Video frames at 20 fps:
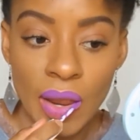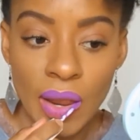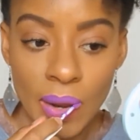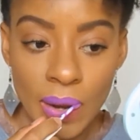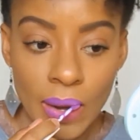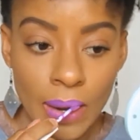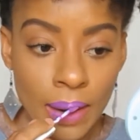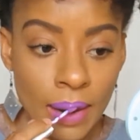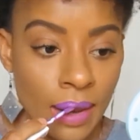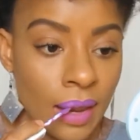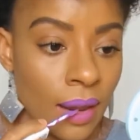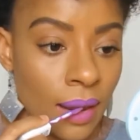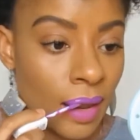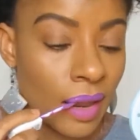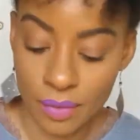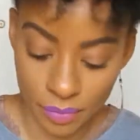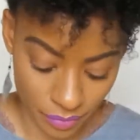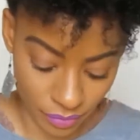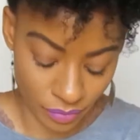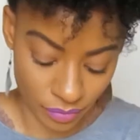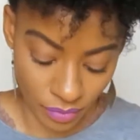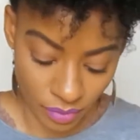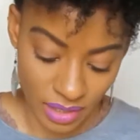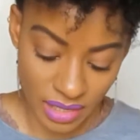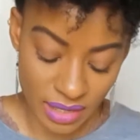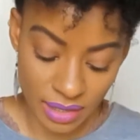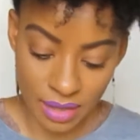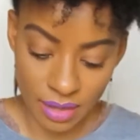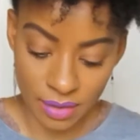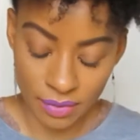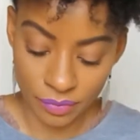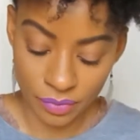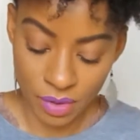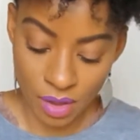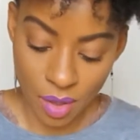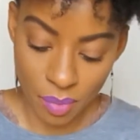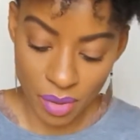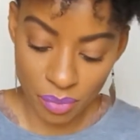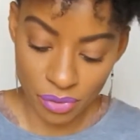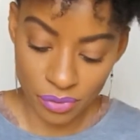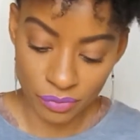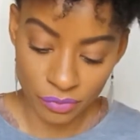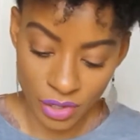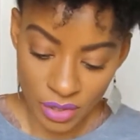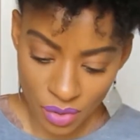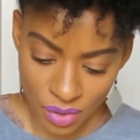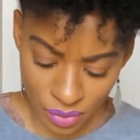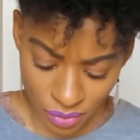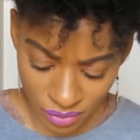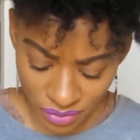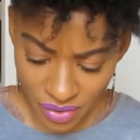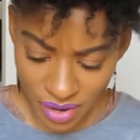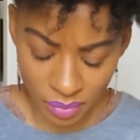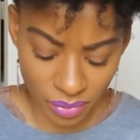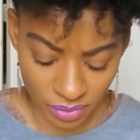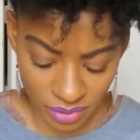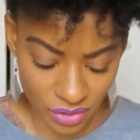liquid lips that I love so much.